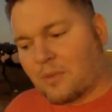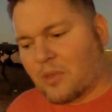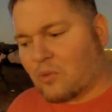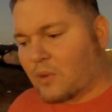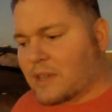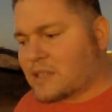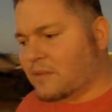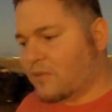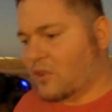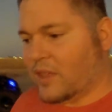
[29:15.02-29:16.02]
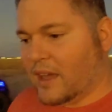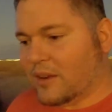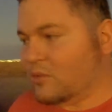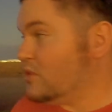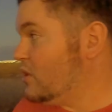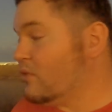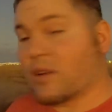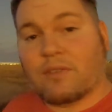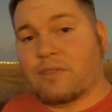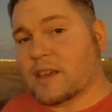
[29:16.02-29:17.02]
The reason for that was
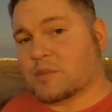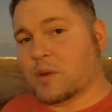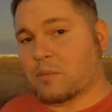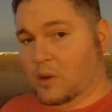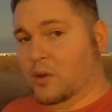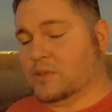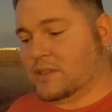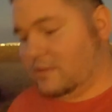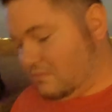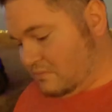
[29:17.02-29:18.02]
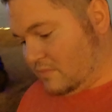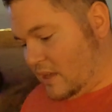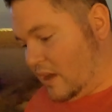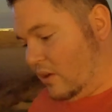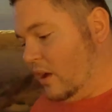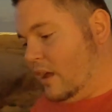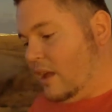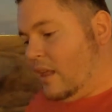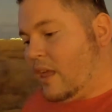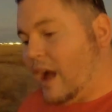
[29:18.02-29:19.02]
over a Facebook post. Now,
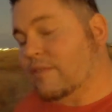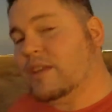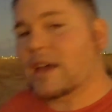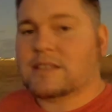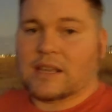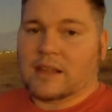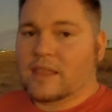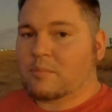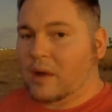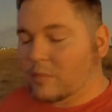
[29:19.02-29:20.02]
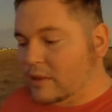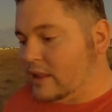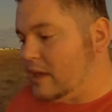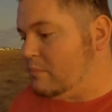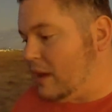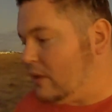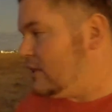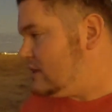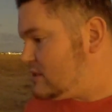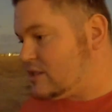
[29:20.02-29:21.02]
I've not said anything publicly about
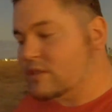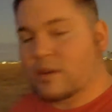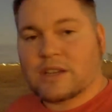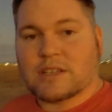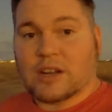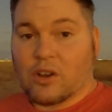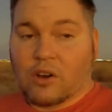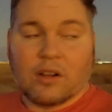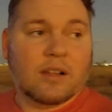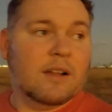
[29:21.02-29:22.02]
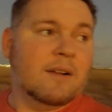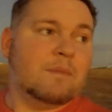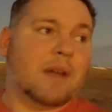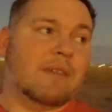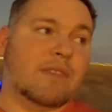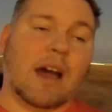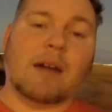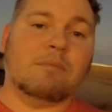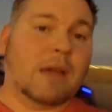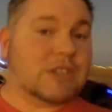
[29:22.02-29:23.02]
this situation at all. I've
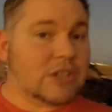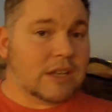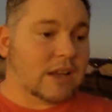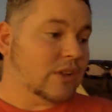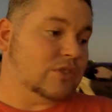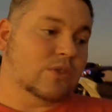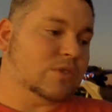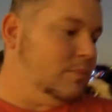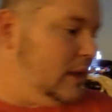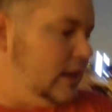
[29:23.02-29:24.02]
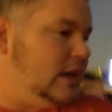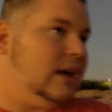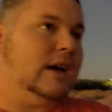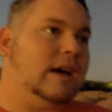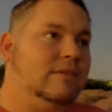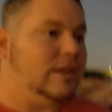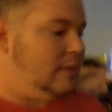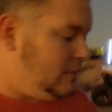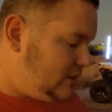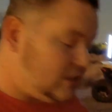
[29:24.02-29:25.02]
not mentioned it on social media. I've
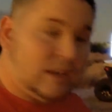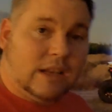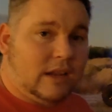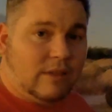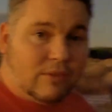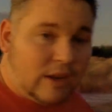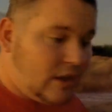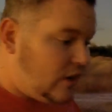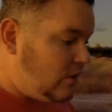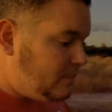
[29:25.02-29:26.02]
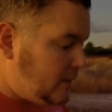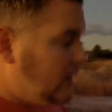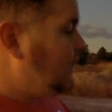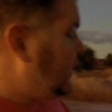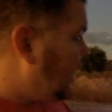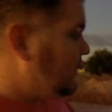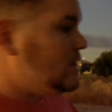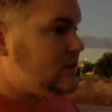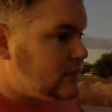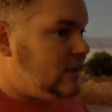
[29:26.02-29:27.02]
not mentioned it in a video.
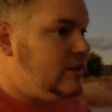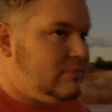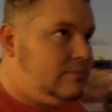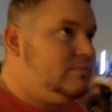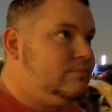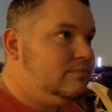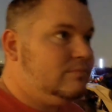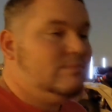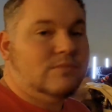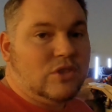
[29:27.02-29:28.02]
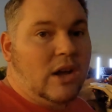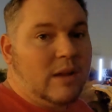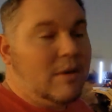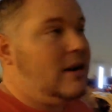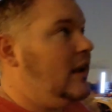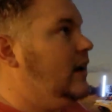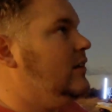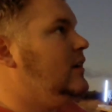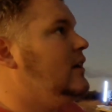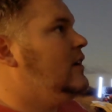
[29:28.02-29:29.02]
Obviously, I'm talking about it
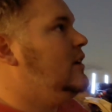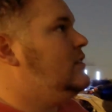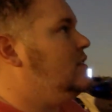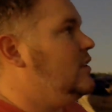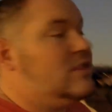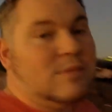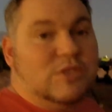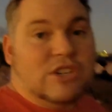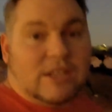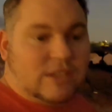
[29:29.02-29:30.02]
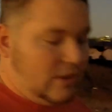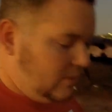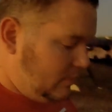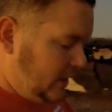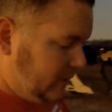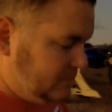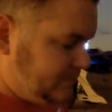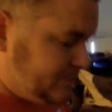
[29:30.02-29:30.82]
now. Sorry, there's some jets going by.